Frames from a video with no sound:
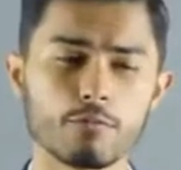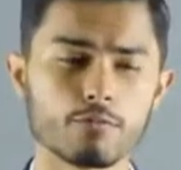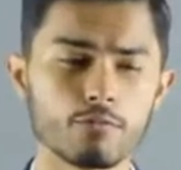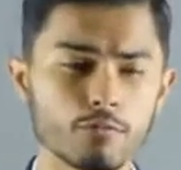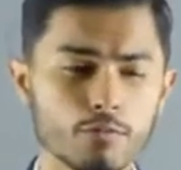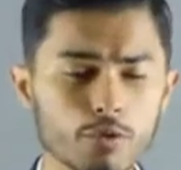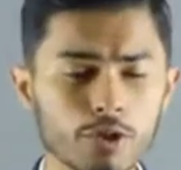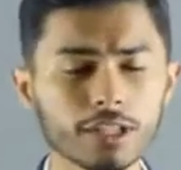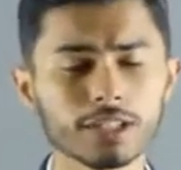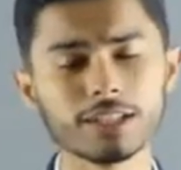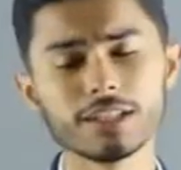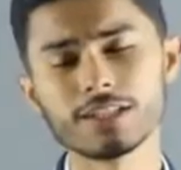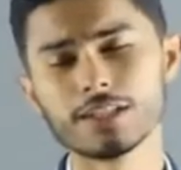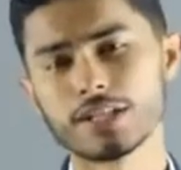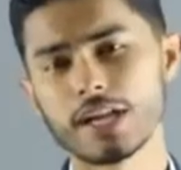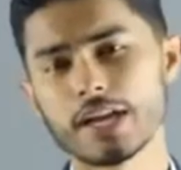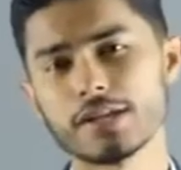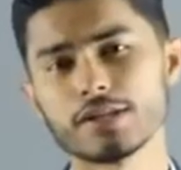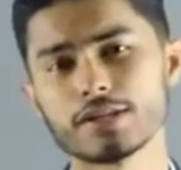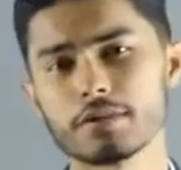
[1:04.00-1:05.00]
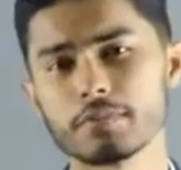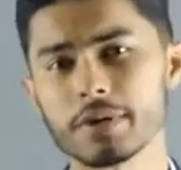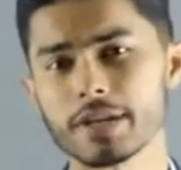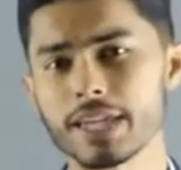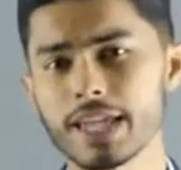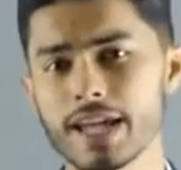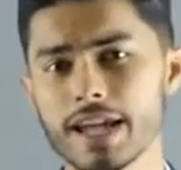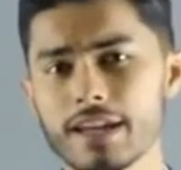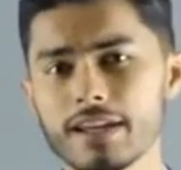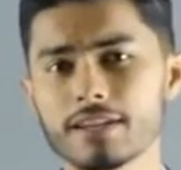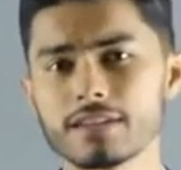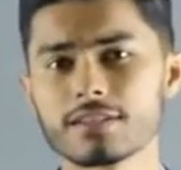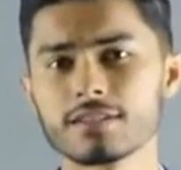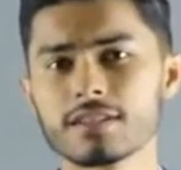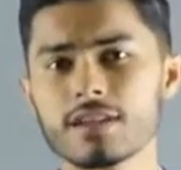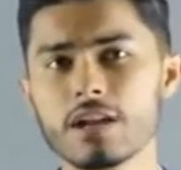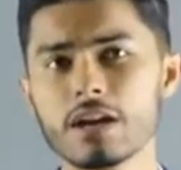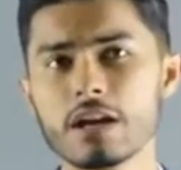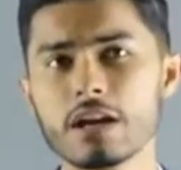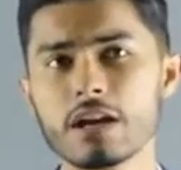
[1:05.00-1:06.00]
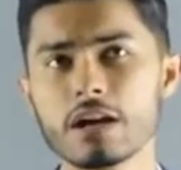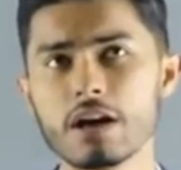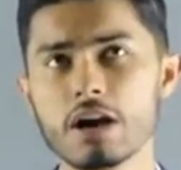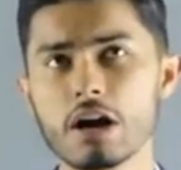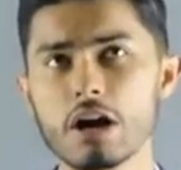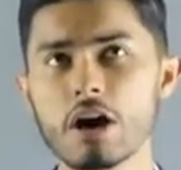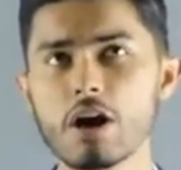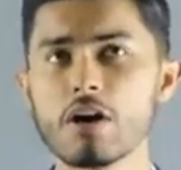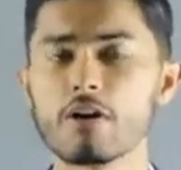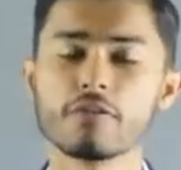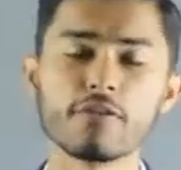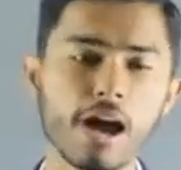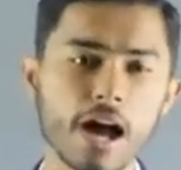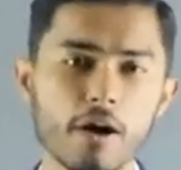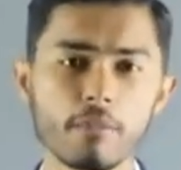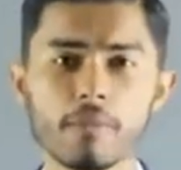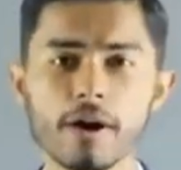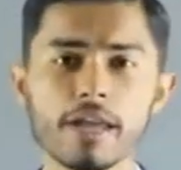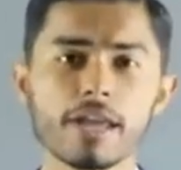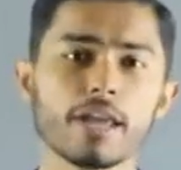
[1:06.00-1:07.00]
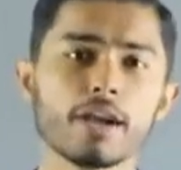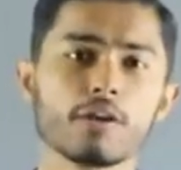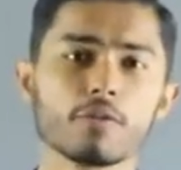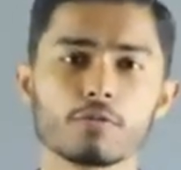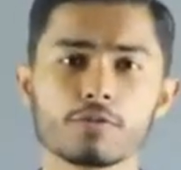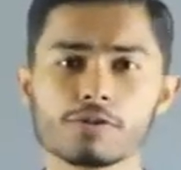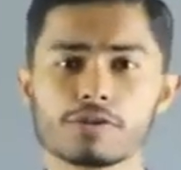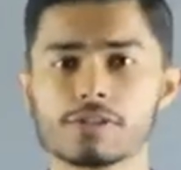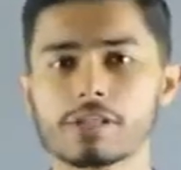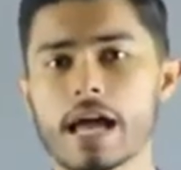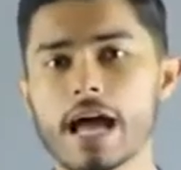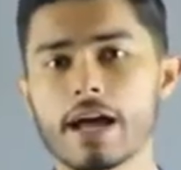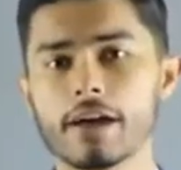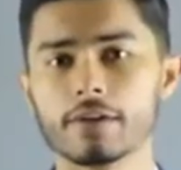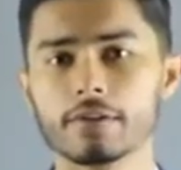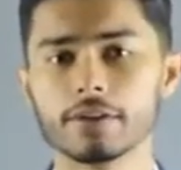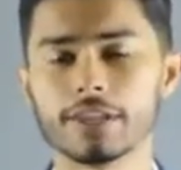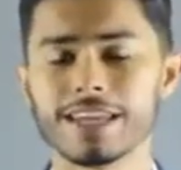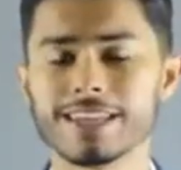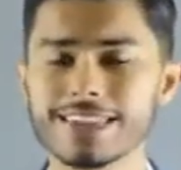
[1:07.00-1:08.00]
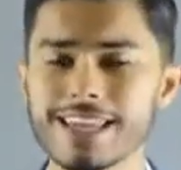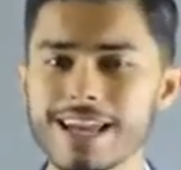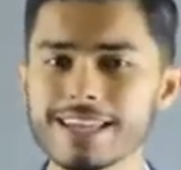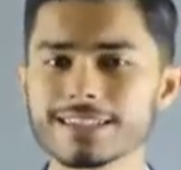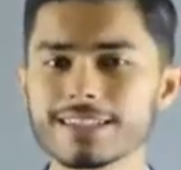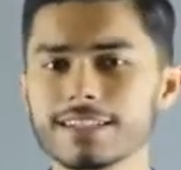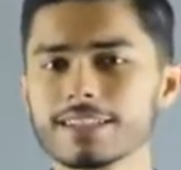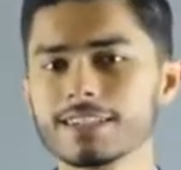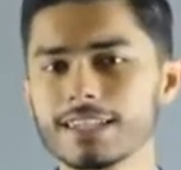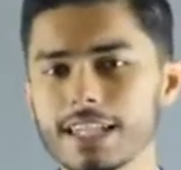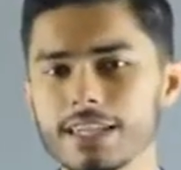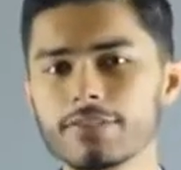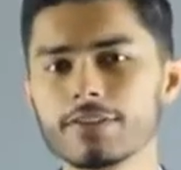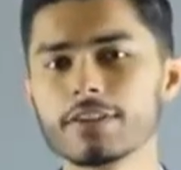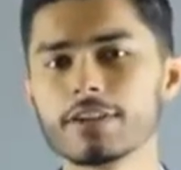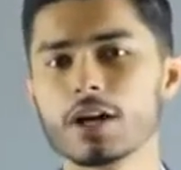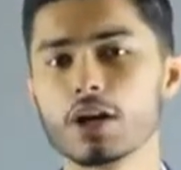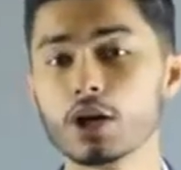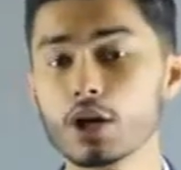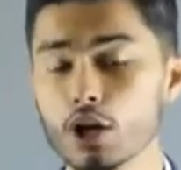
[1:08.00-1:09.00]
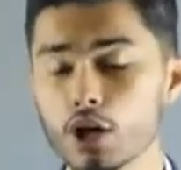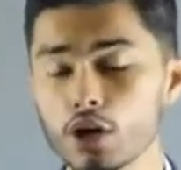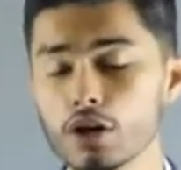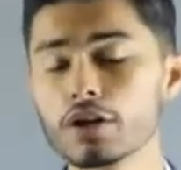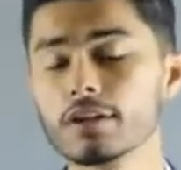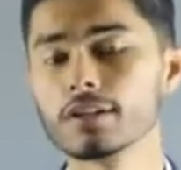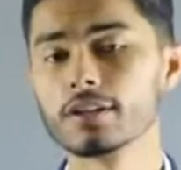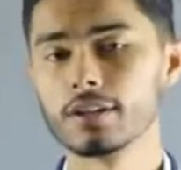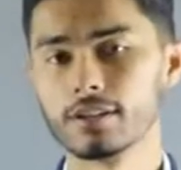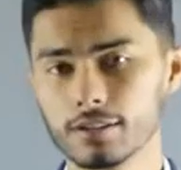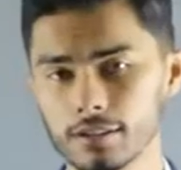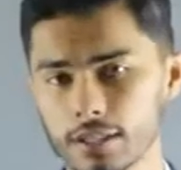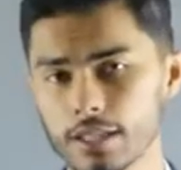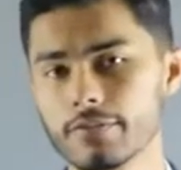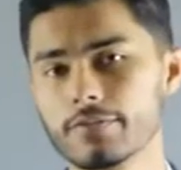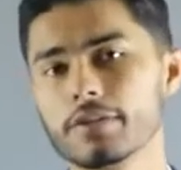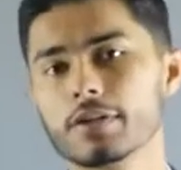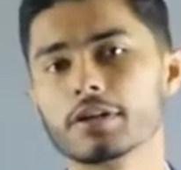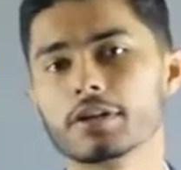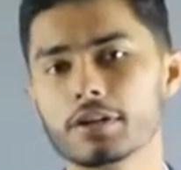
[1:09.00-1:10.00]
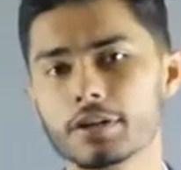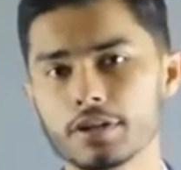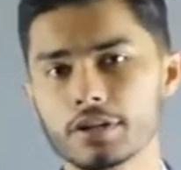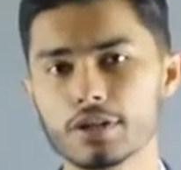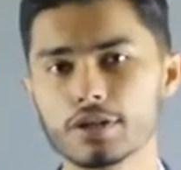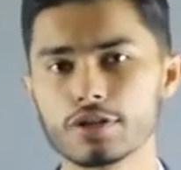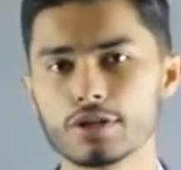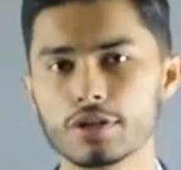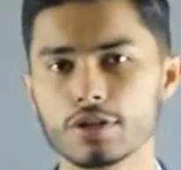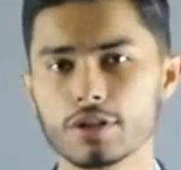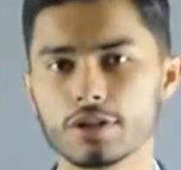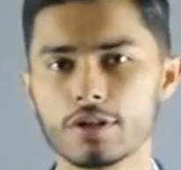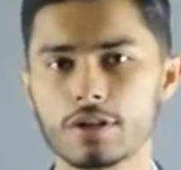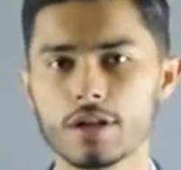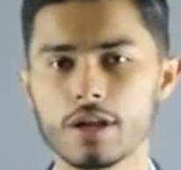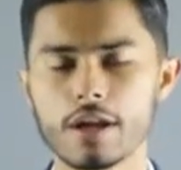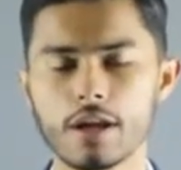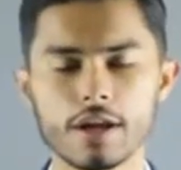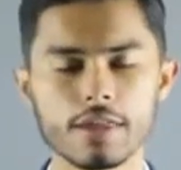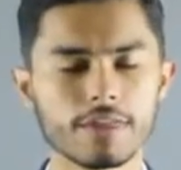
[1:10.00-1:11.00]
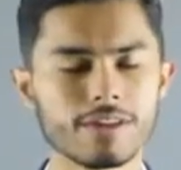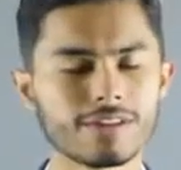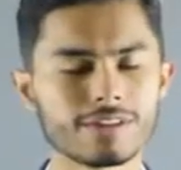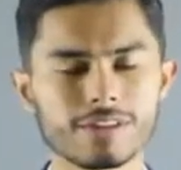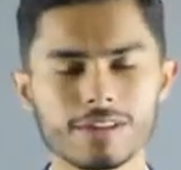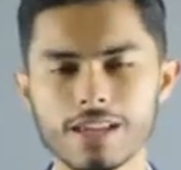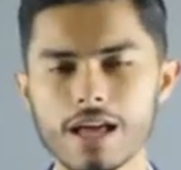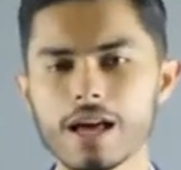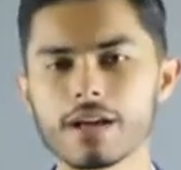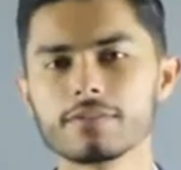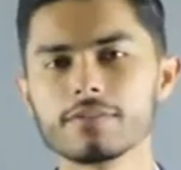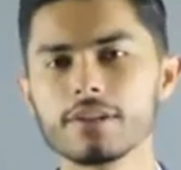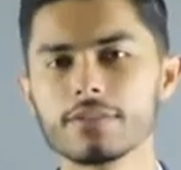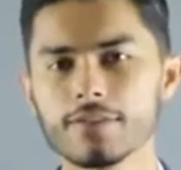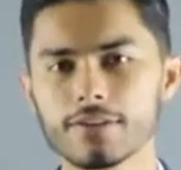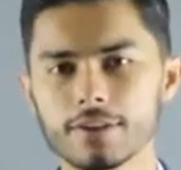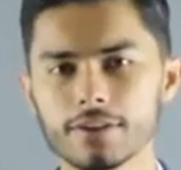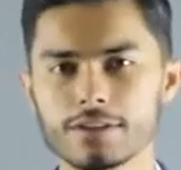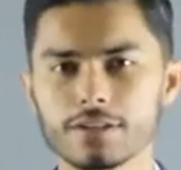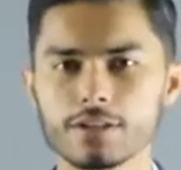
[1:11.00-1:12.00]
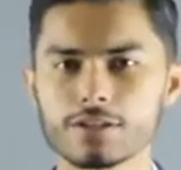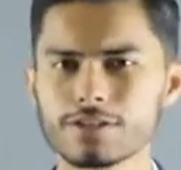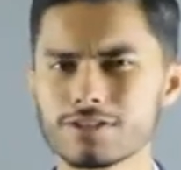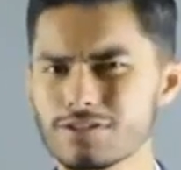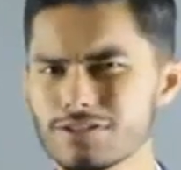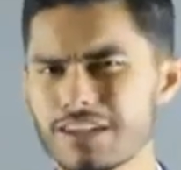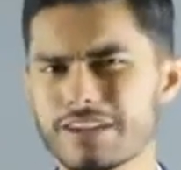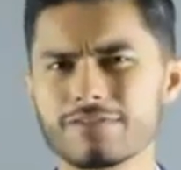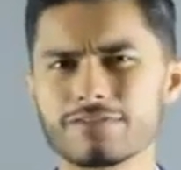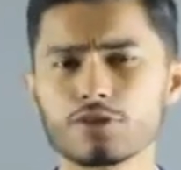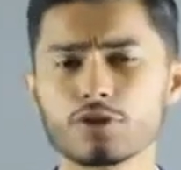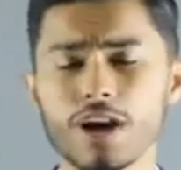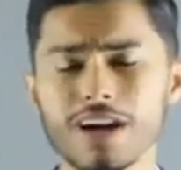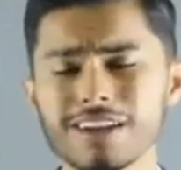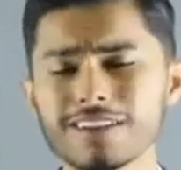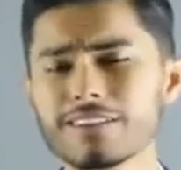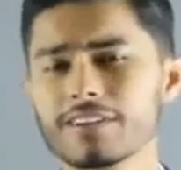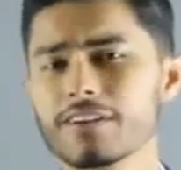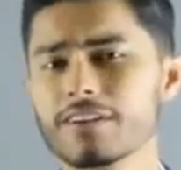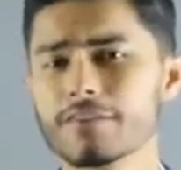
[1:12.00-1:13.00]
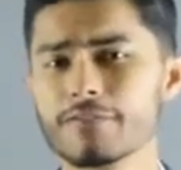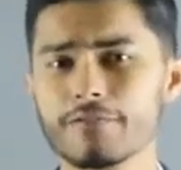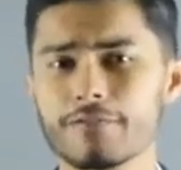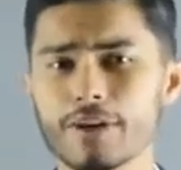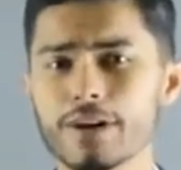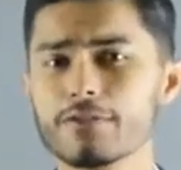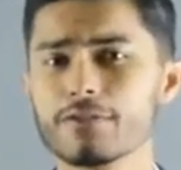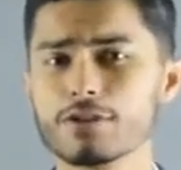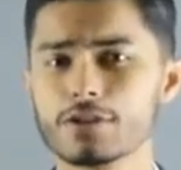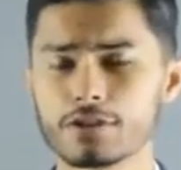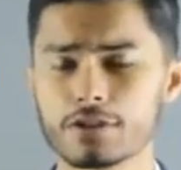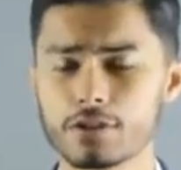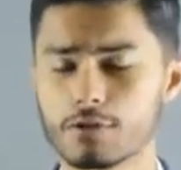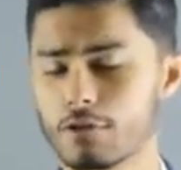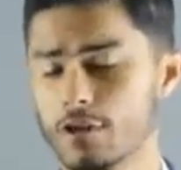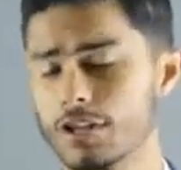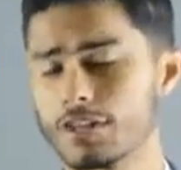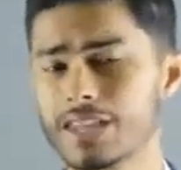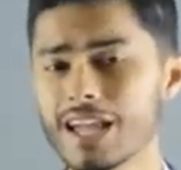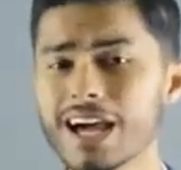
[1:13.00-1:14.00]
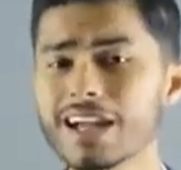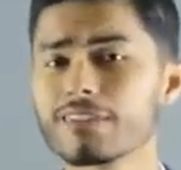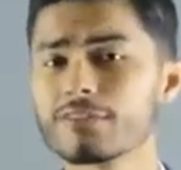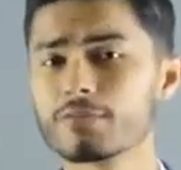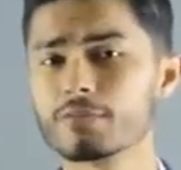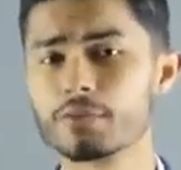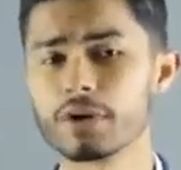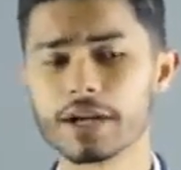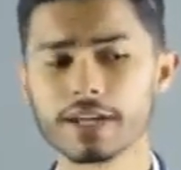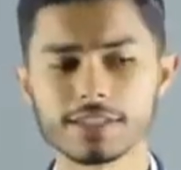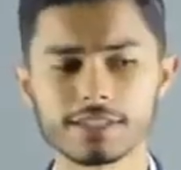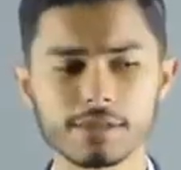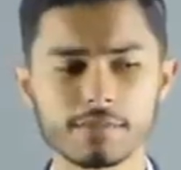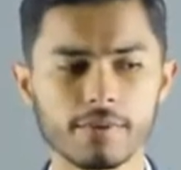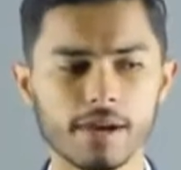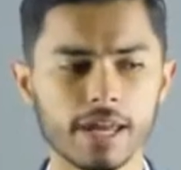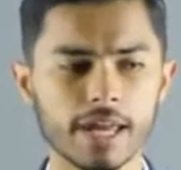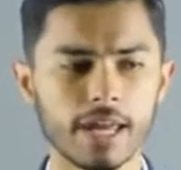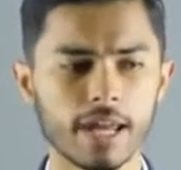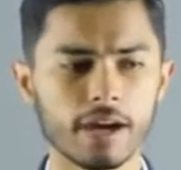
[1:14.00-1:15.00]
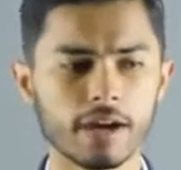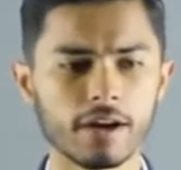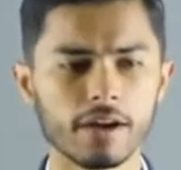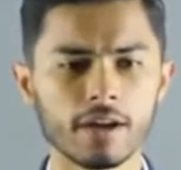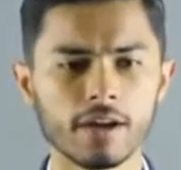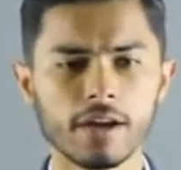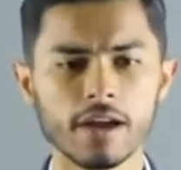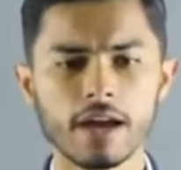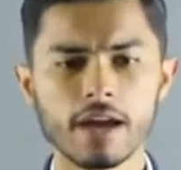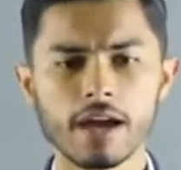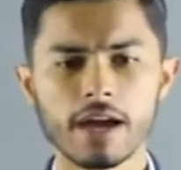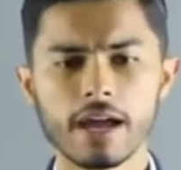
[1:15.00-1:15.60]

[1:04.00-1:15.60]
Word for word: that really changed the mechanics of how my hair was styled, and that's a leave-in, a good leave-in conditioner. There's a lot of leave-in conditioners. I've tried various or a lot of brands in my hair,